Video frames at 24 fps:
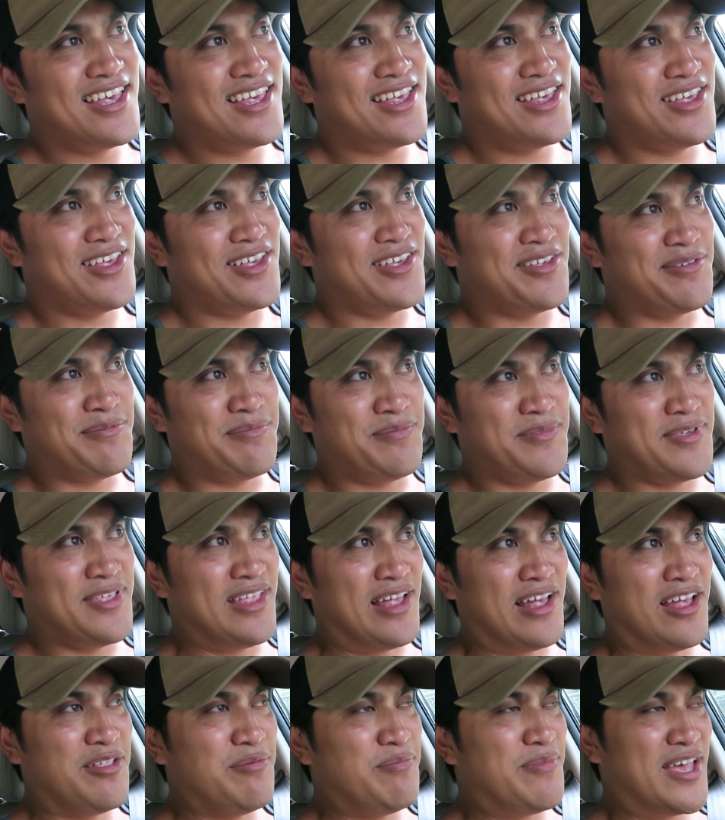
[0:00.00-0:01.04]

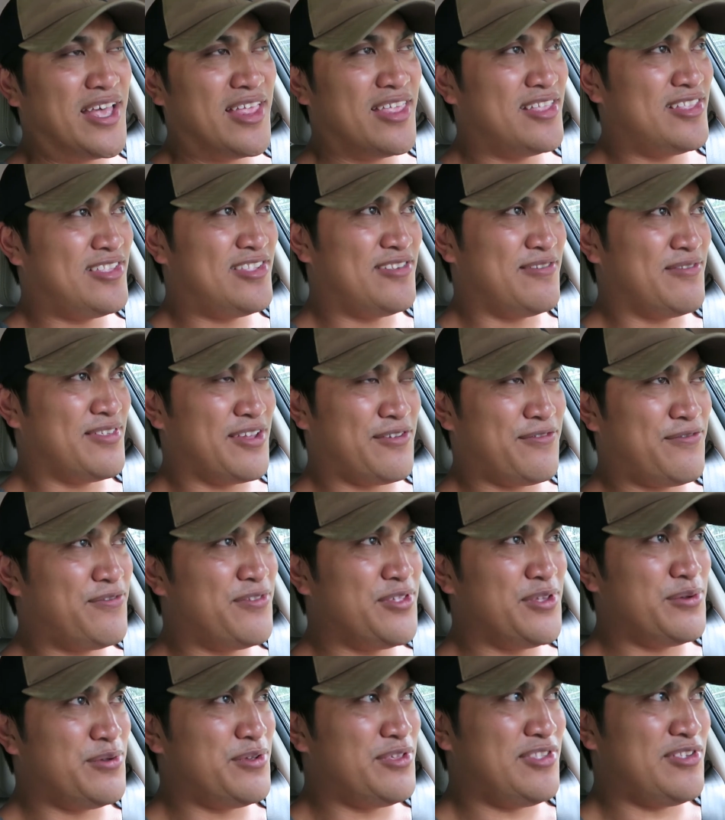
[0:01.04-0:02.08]
Um, unbalanced with like
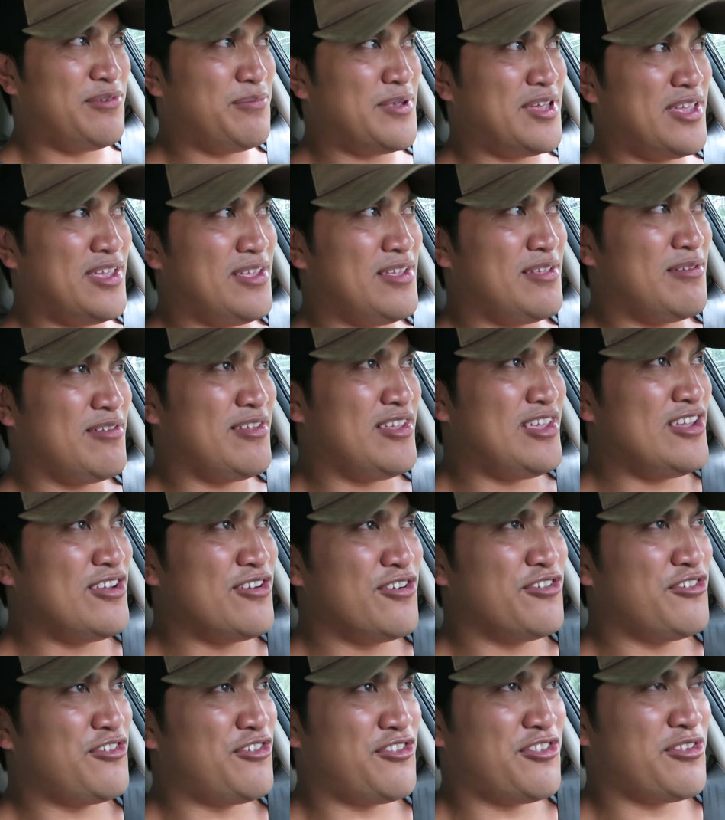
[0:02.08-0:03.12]
fluids in my
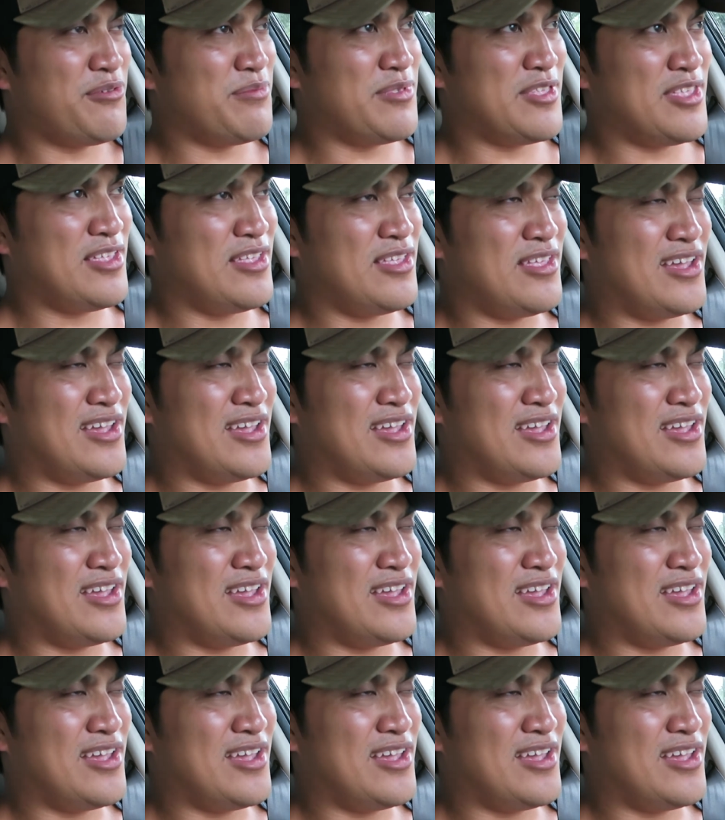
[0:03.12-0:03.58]
ears or something,